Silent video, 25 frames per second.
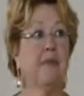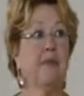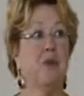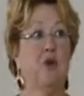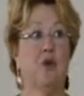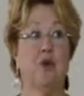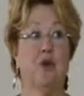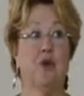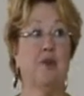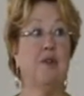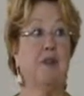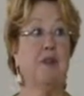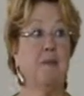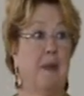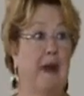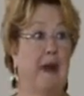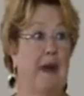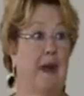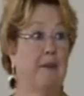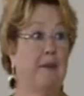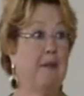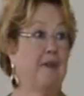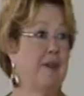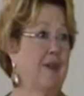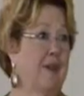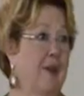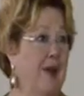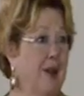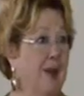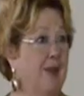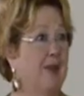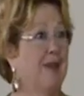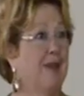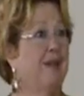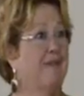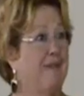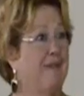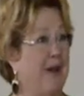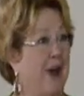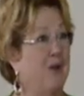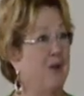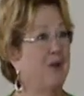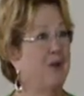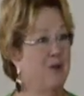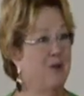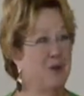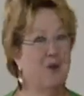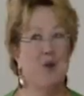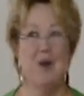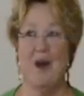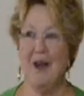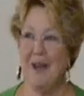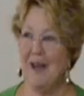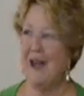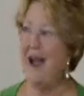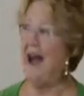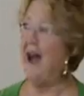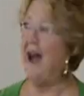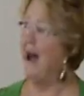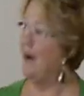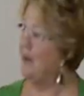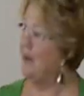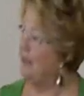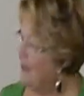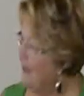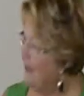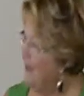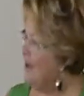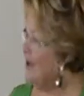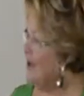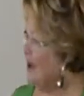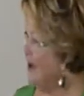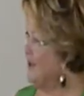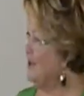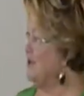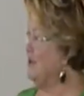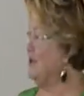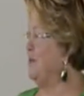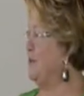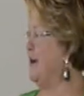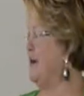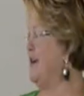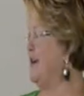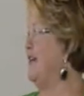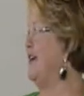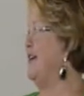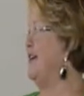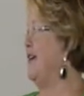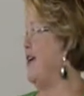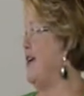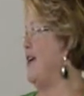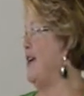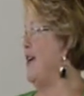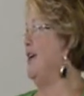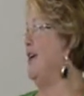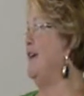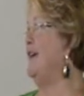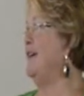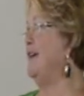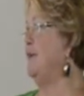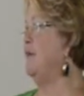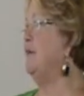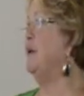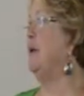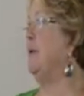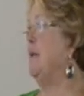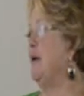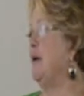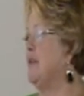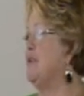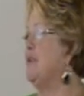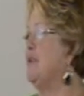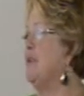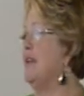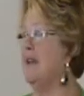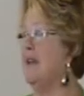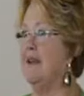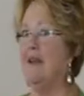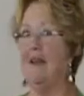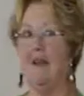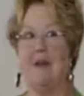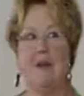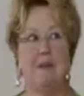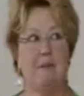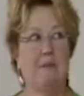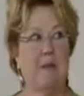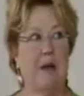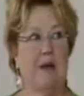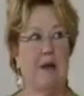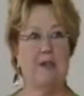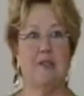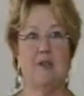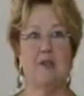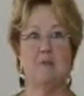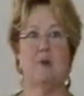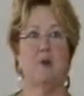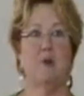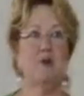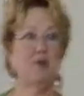the good, the bad, the ugly of how they got to where they are in implementing Mass in